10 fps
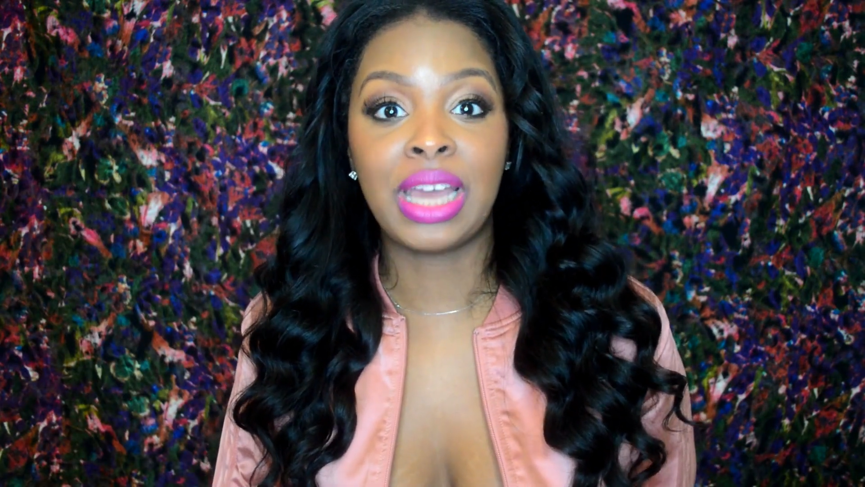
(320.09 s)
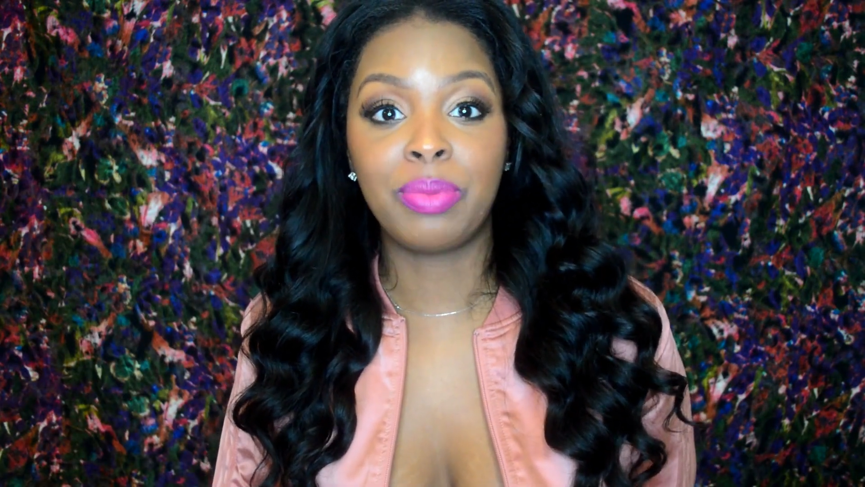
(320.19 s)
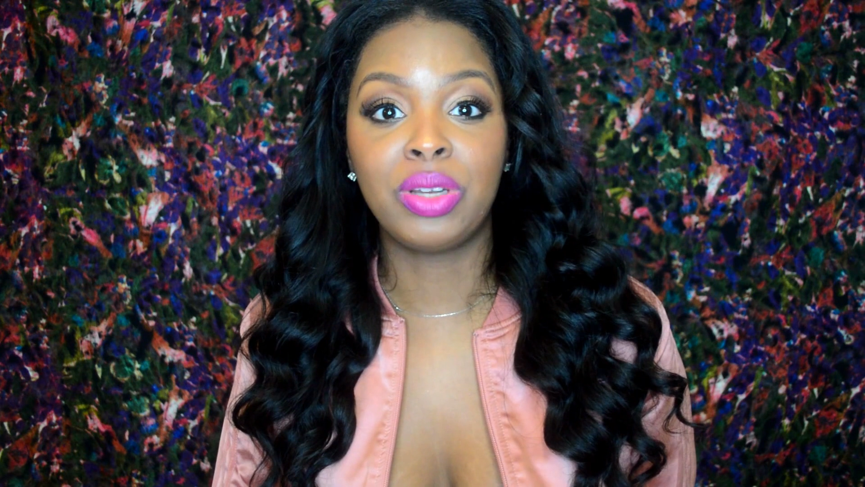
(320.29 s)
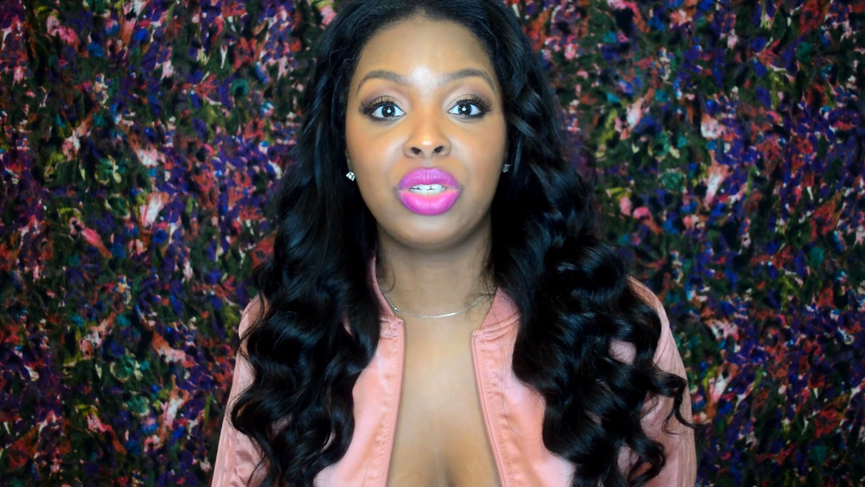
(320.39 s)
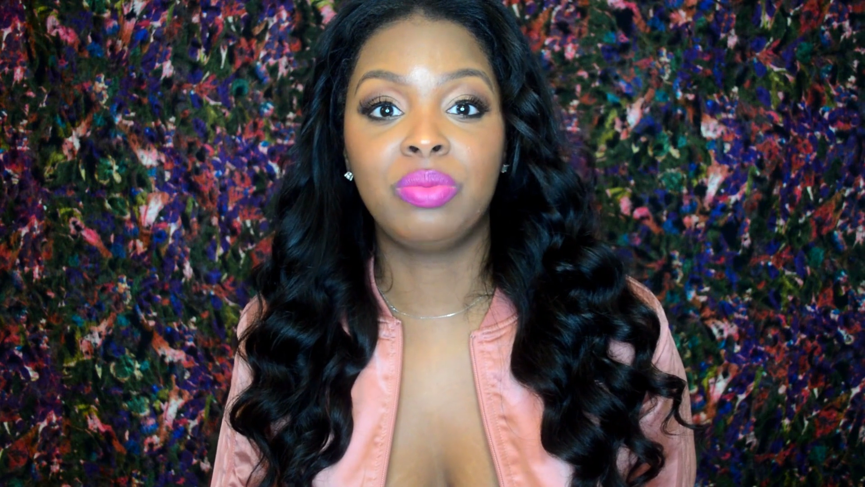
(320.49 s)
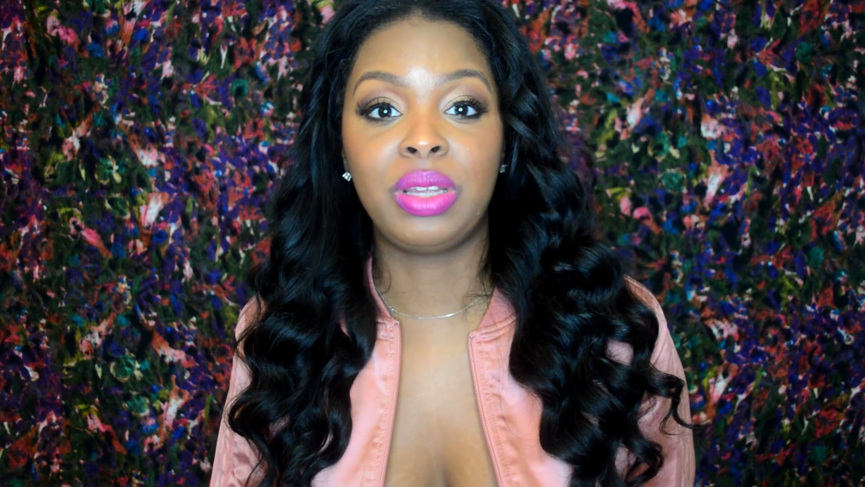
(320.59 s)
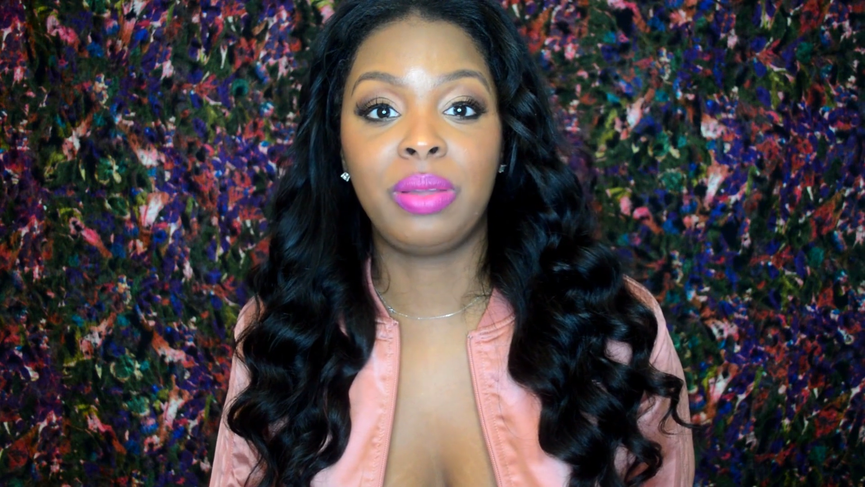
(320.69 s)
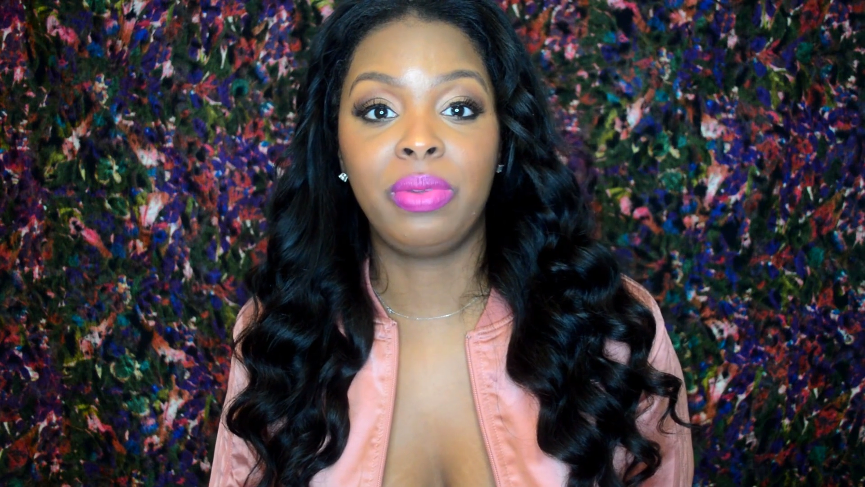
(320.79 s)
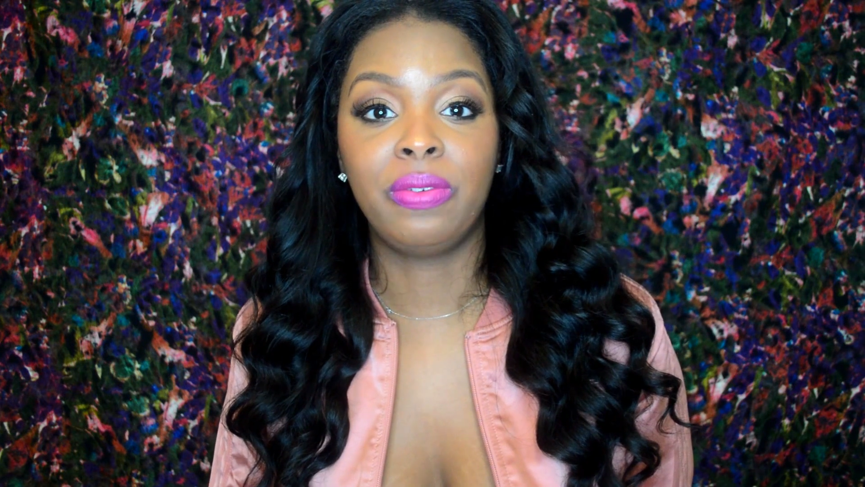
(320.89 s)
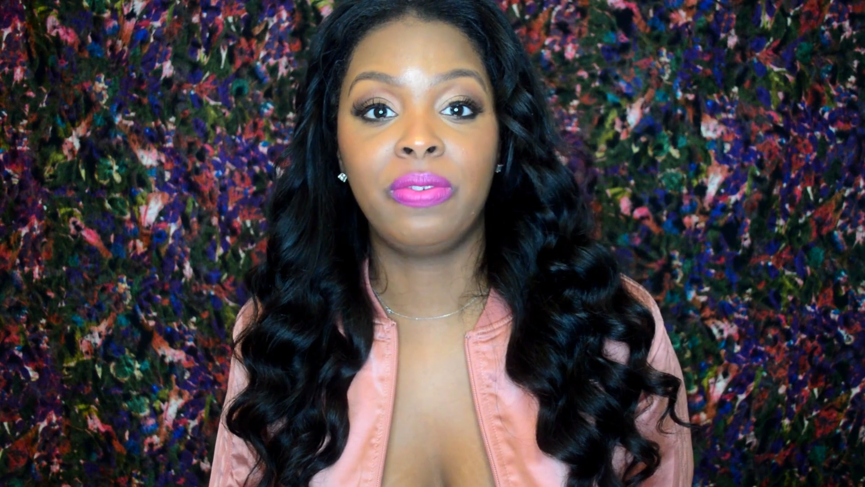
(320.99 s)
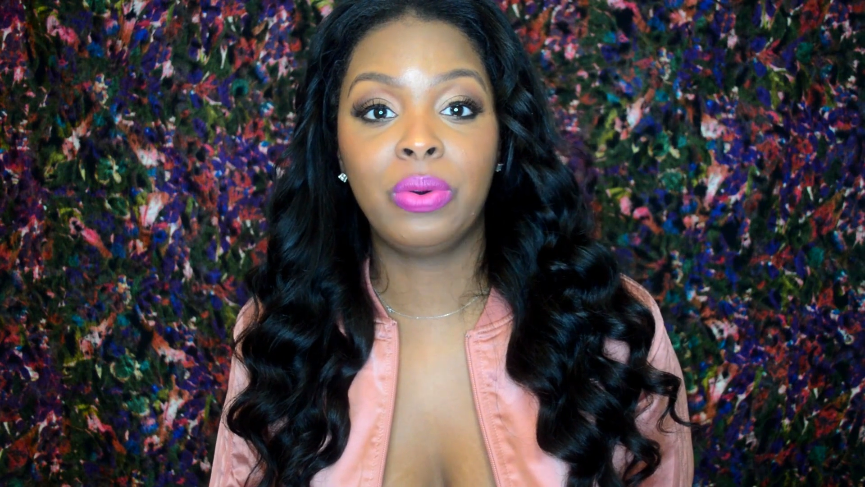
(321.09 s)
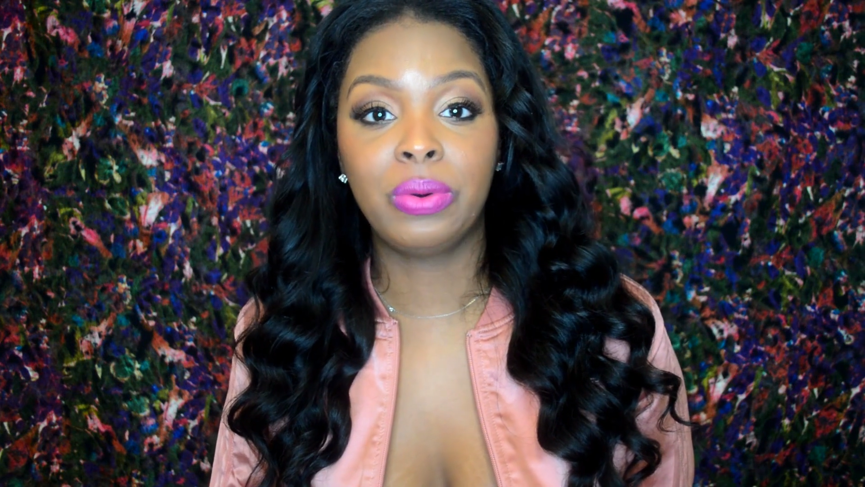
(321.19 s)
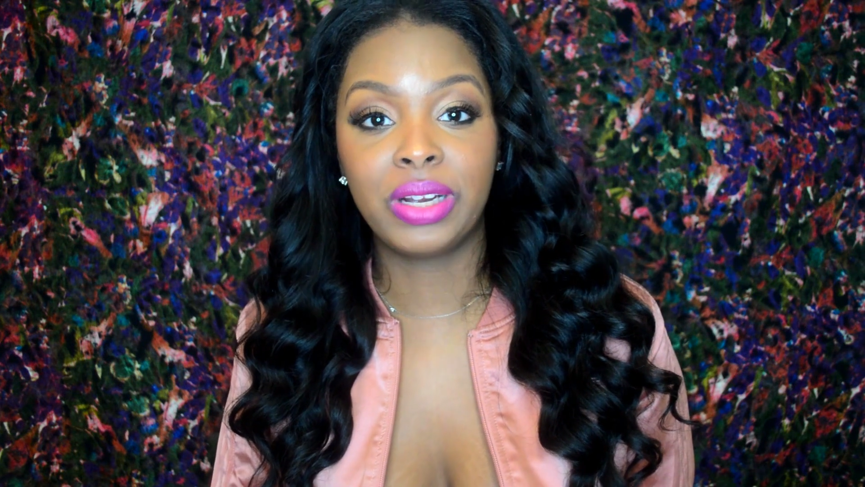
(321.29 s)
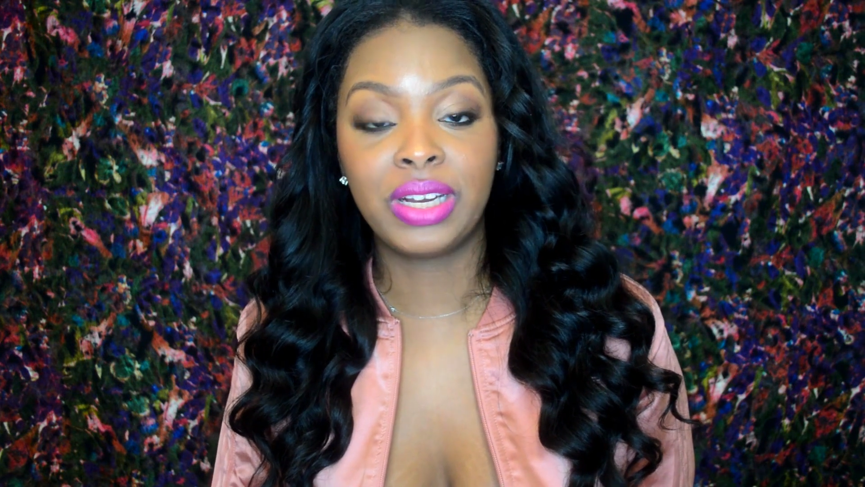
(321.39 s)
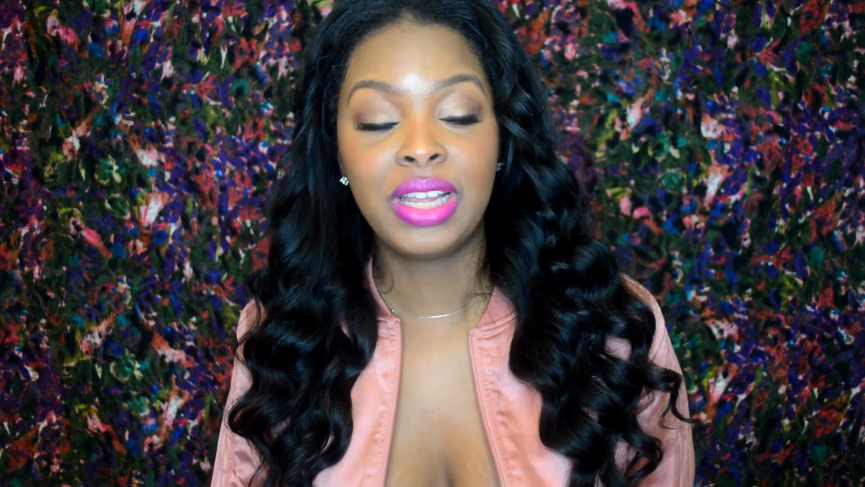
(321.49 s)
happened to me
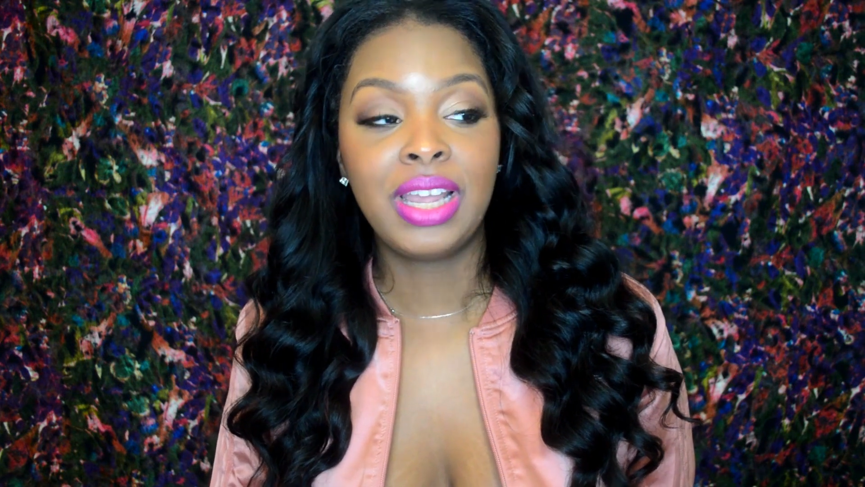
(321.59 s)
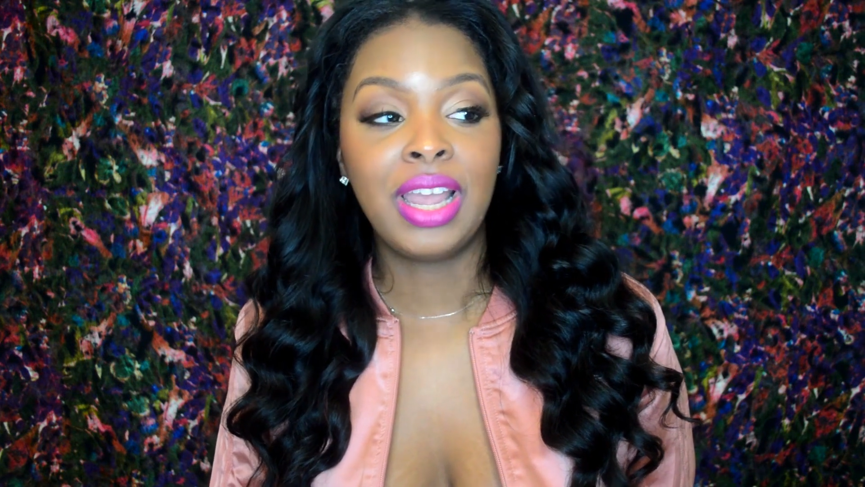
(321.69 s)
before,